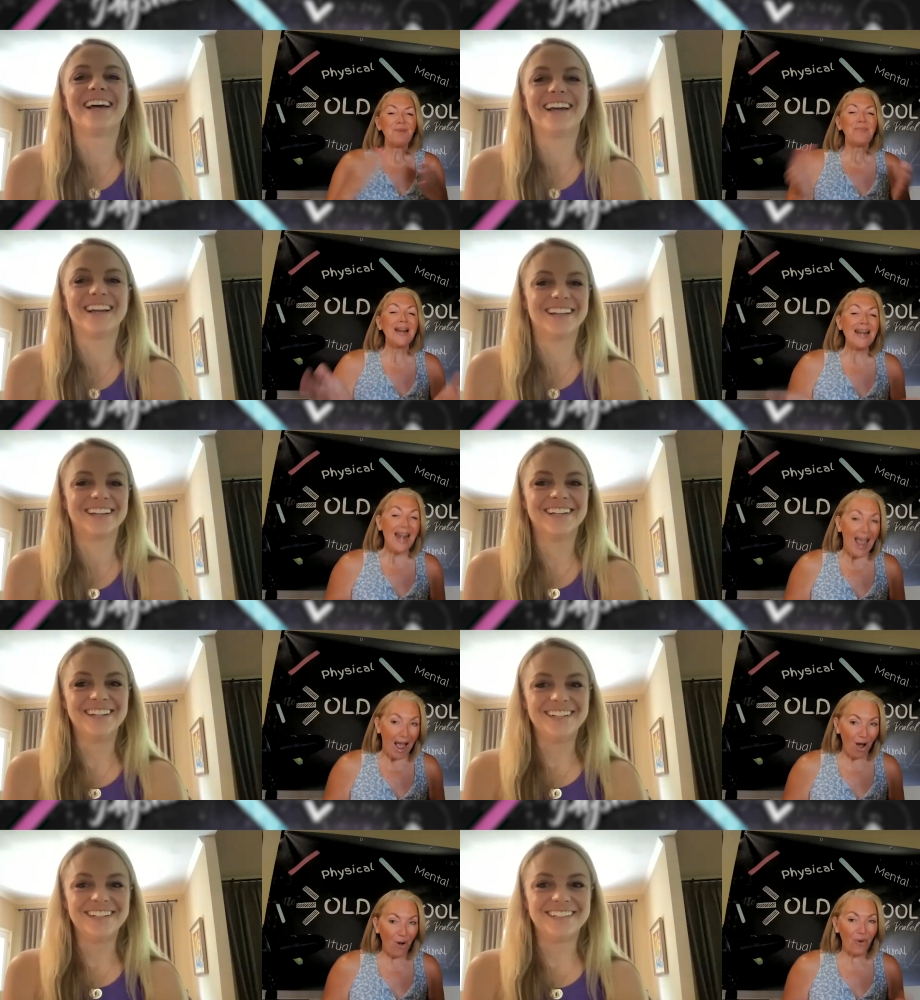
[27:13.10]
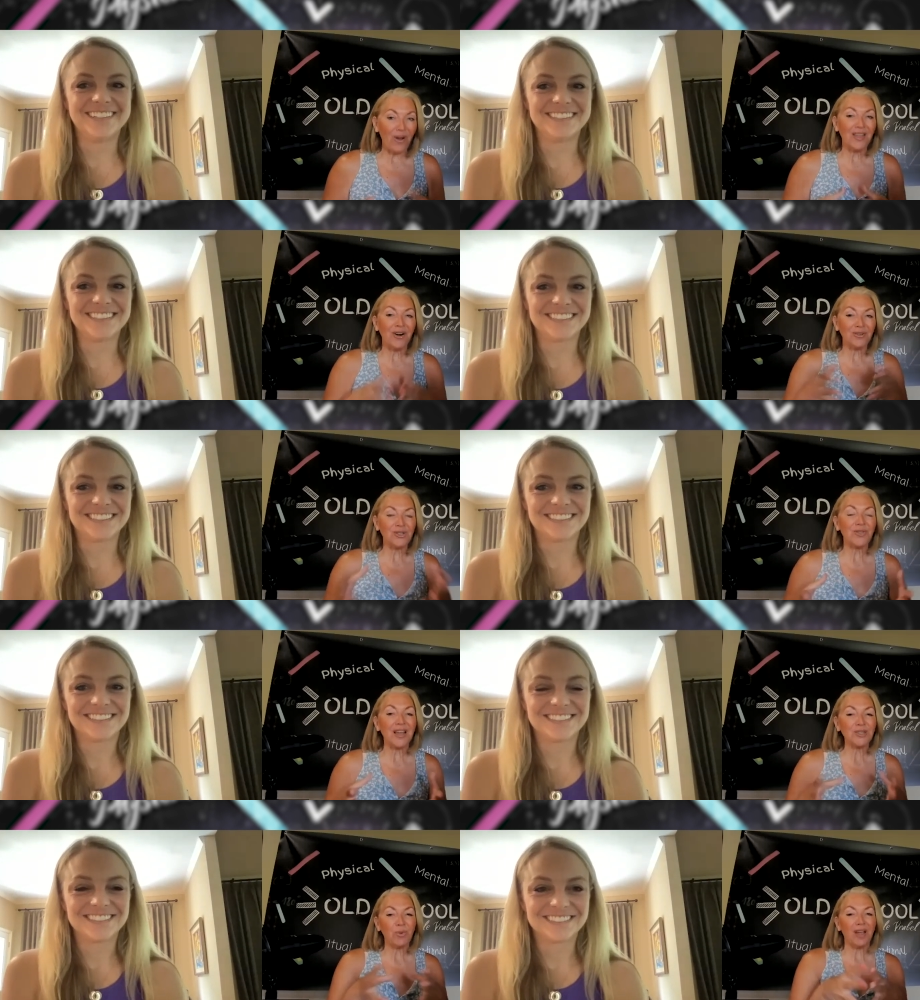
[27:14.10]
Speaker 1: But now, you know, so
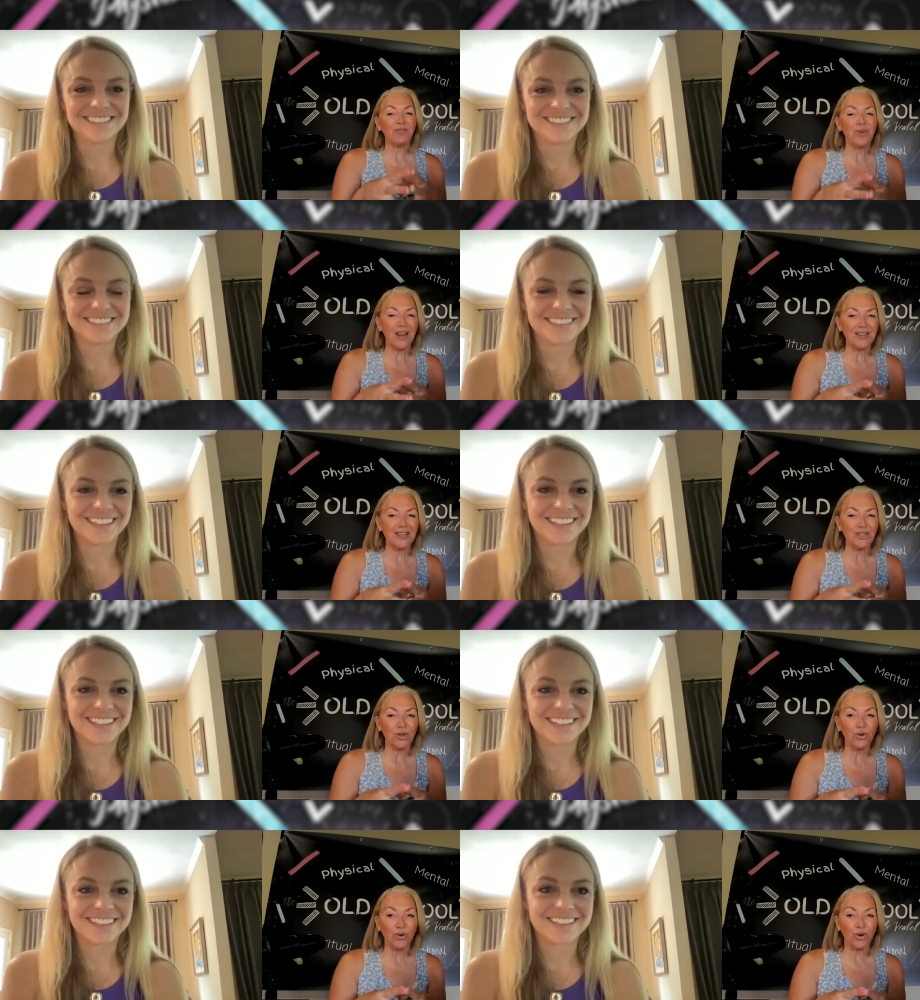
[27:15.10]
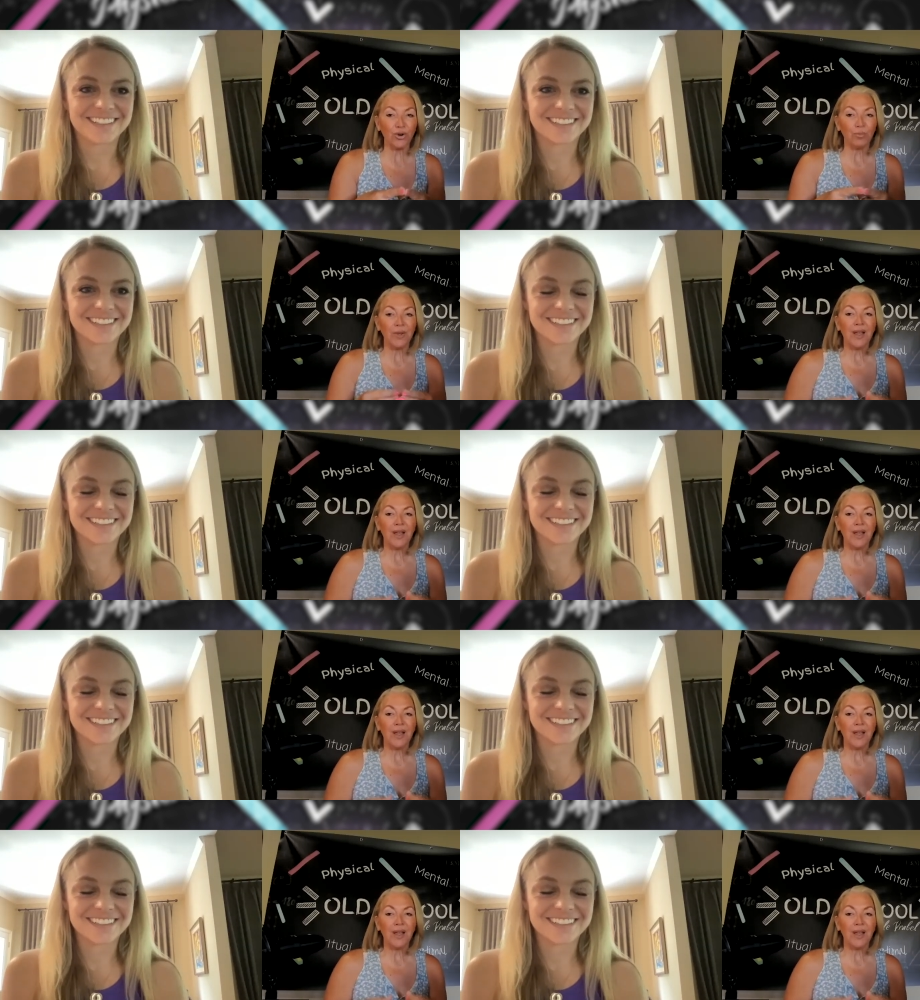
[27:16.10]
that's why I've created this little group.